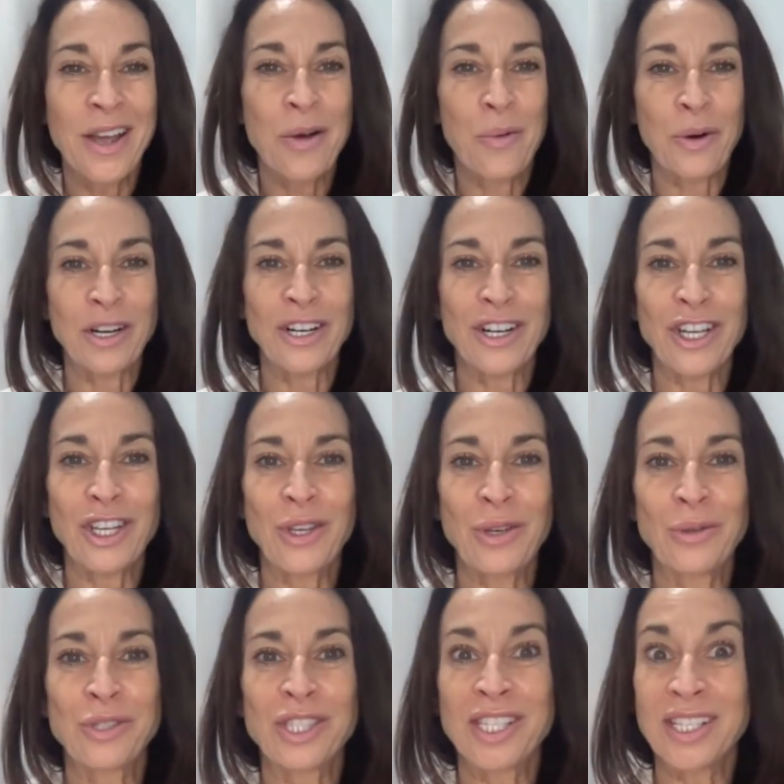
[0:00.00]
where
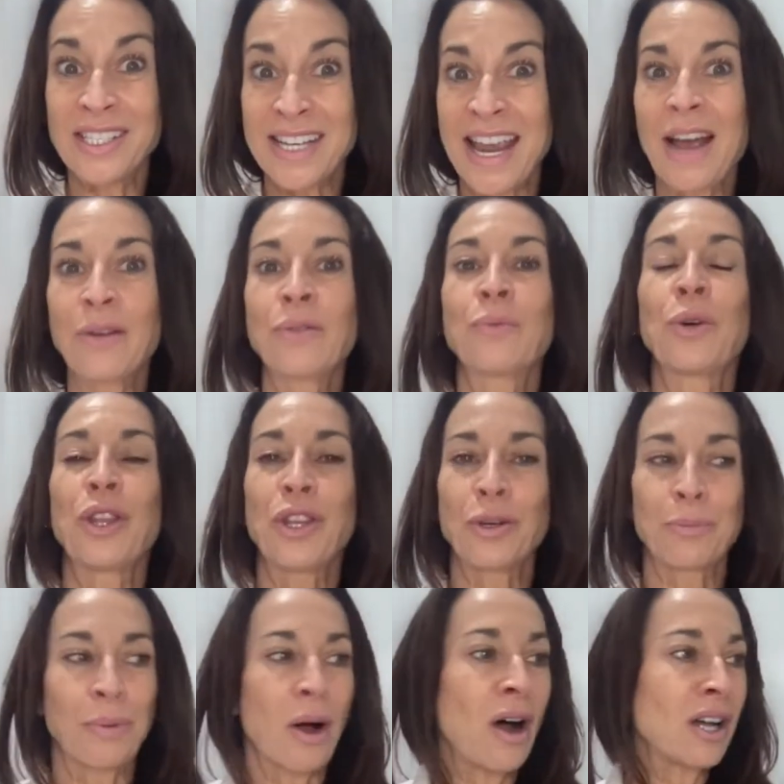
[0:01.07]
you sit down with your
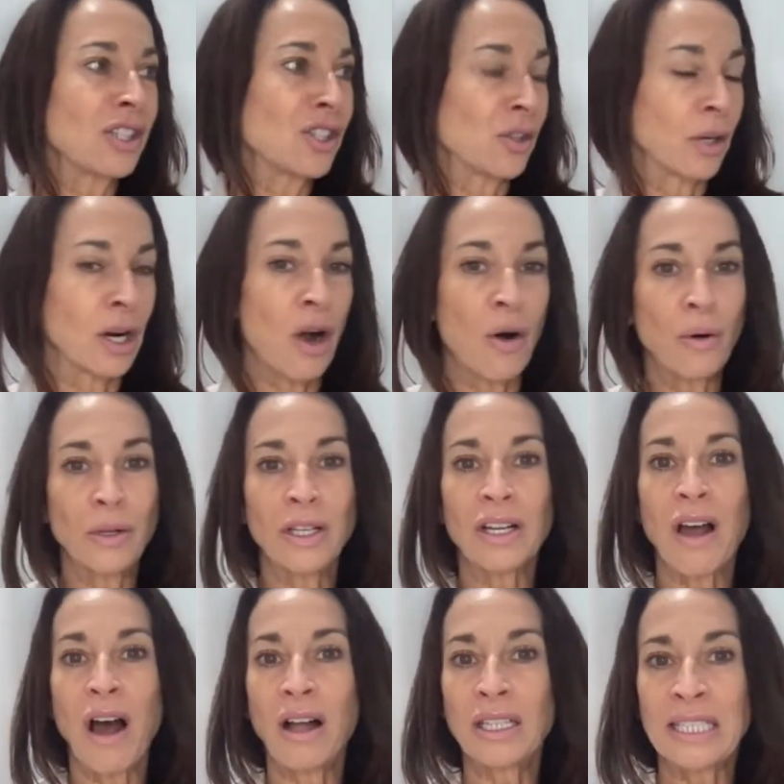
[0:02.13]
boss or a
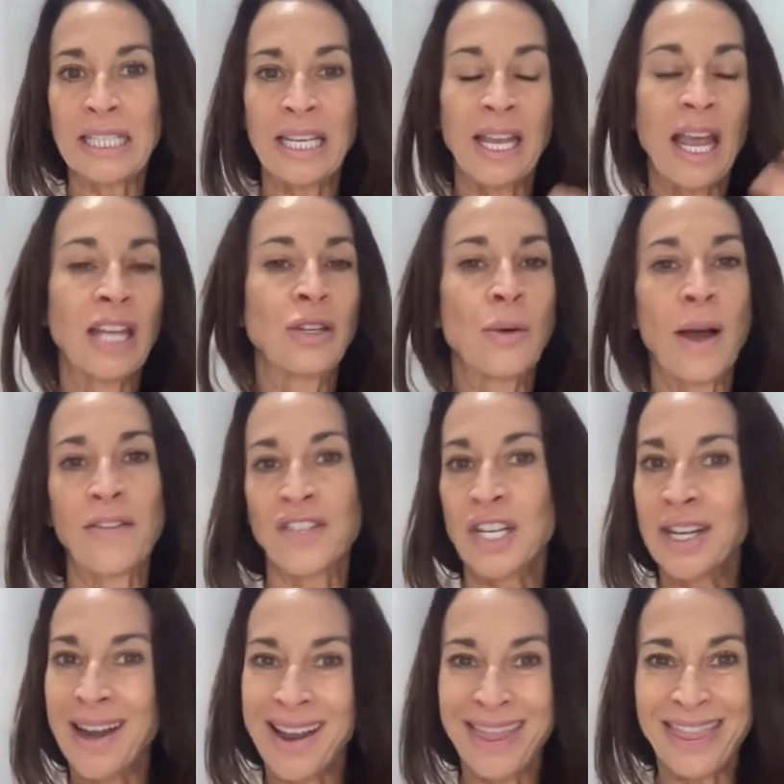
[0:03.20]
colleague and you have to
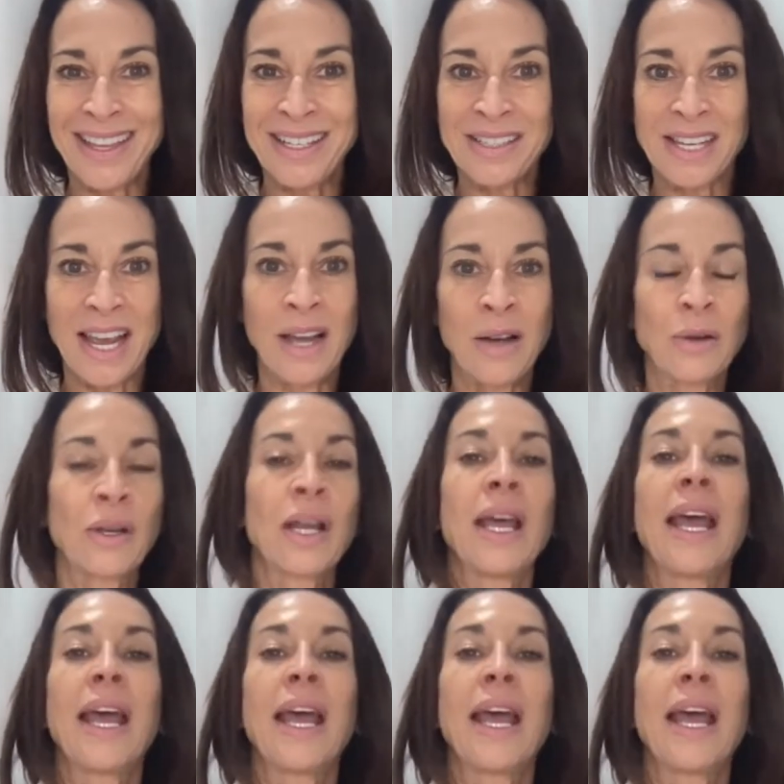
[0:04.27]
nut things out